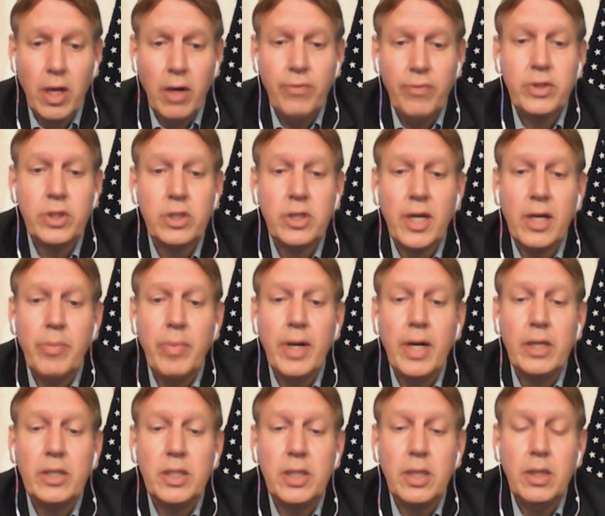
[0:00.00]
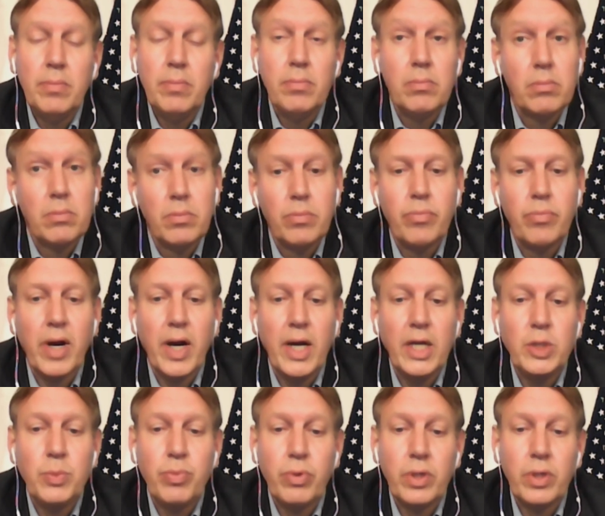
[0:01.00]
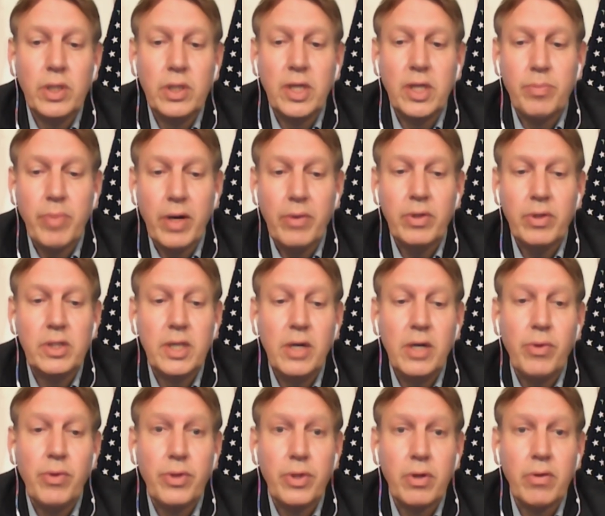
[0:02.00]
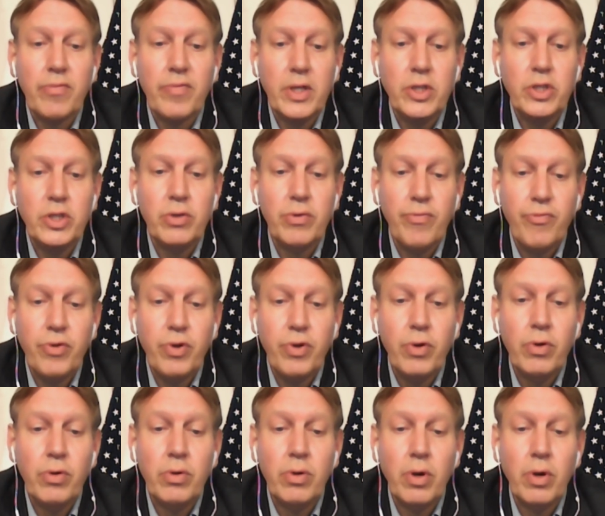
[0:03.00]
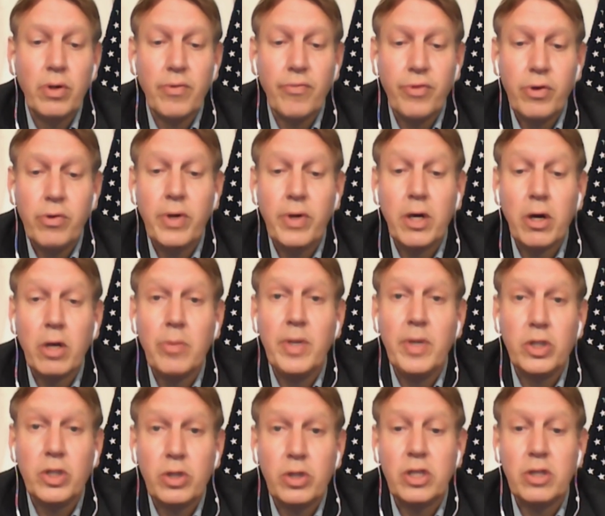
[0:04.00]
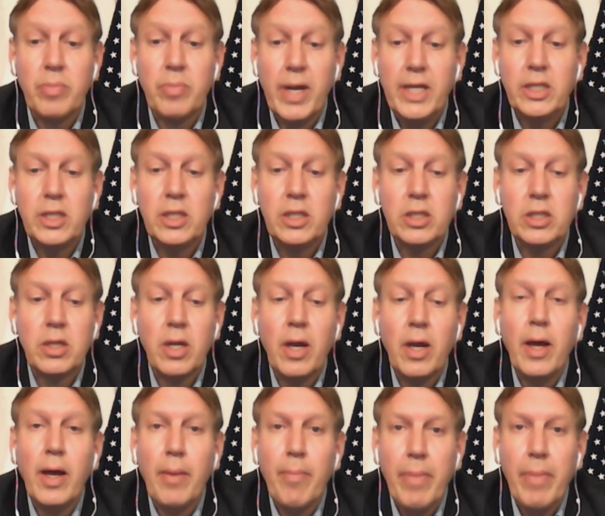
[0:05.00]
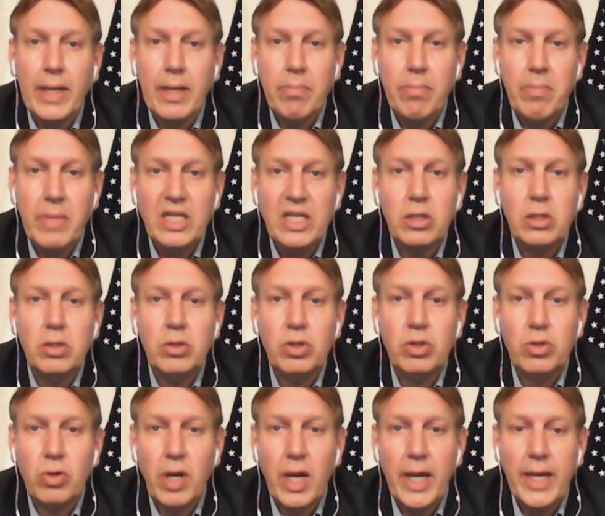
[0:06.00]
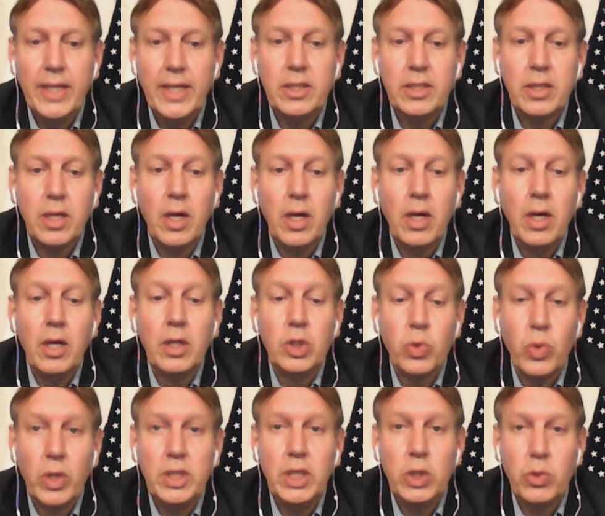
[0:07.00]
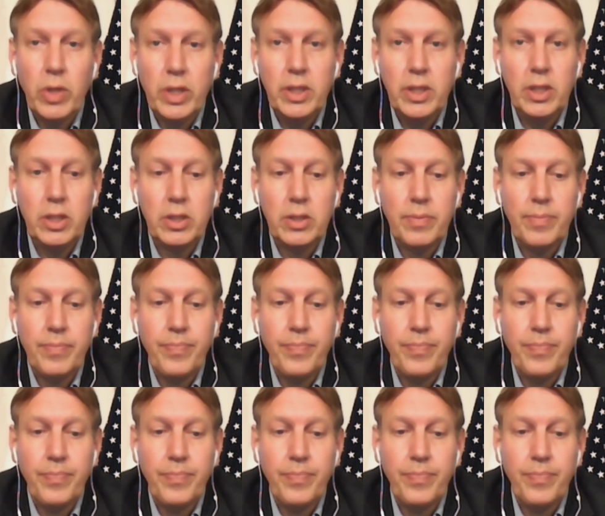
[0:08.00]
self-sustainability, price point at parity with conventional fuel on a fuel economy adjusted basis by the mid to late 2020.